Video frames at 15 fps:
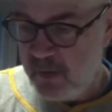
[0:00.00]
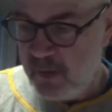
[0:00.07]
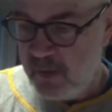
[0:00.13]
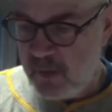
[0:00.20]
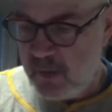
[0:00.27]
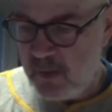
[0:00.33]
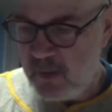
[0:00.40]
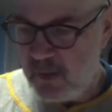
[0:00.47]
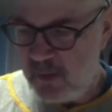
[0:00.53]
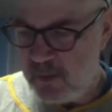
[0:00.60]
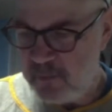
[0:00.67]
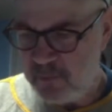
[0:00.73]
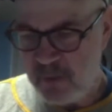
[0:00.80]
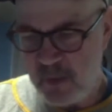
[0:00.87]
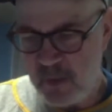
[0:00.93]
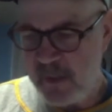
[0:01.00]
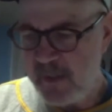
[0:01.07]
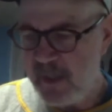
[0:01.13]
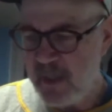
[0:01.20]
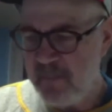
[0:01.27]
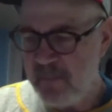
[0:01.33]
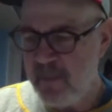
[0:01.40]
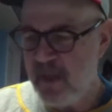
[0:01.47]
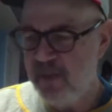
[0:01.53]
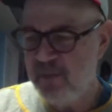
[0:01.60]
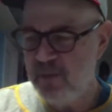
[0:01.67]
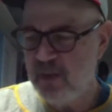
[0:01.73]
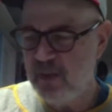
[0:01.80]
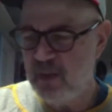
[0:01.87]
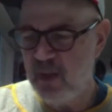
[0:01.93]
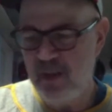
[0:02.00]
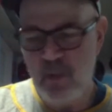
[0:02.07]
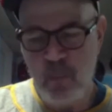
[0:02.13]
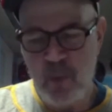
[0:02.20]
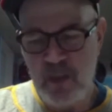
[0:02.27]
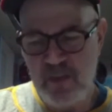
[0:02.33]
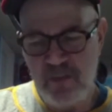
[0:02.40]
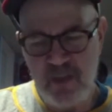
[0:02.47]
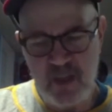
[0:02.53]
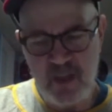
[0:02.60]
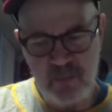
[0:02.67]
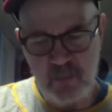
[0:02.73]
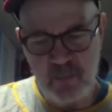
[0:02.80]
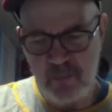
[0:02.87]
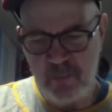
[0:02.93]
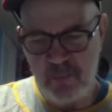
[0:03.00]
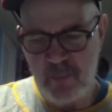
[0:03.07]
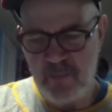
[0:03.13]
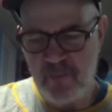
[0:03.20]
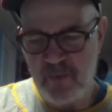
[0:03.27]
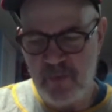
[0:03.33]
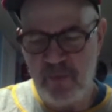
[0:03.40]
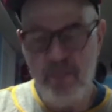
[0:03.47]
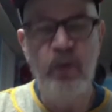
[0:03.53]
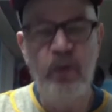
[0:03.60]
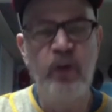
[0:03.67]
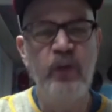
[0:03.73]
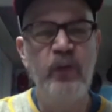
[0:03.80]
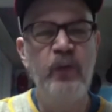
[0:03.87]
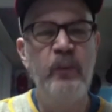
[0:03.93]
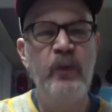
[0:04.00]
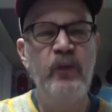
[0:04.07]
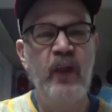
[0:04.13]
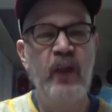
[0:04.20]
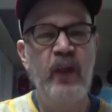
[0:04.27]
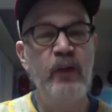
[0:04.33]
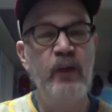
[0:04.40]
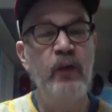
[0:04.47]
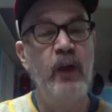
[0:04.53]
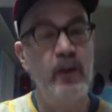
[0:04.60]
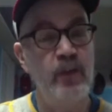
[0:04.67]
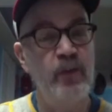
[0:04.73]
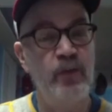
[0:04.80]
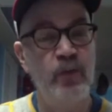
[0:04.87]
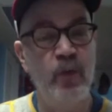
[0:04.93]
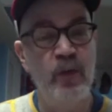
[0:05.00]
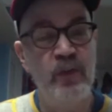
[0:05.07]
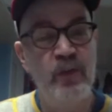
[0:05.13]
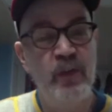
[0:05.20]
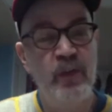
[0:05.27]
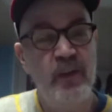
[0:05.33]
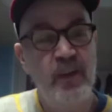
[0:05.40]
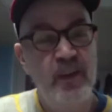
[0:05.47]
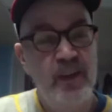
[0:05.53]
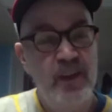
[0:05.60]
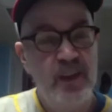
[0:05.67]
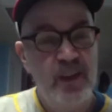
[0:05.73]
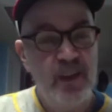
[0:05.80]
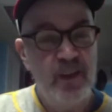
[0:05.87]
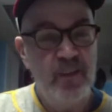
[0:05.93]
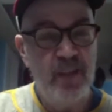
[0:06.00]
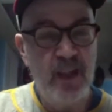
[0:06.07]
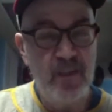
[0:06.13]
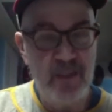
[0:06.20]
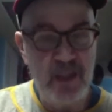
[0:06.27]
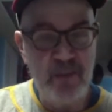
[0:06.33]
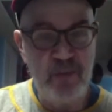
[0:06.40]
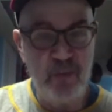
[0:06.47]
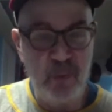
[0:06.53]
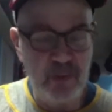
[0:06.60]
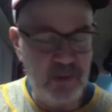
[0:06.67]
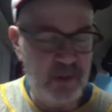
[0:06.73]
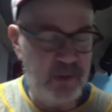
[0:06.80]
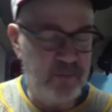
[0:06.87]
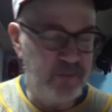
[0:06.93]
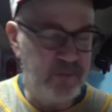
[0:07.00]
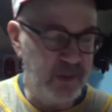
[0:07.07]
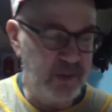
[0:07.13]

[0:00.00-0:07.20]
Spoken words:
So I can't imagine that the White Sox would have been very thrilled to be sliding around in shorts, and that short-lived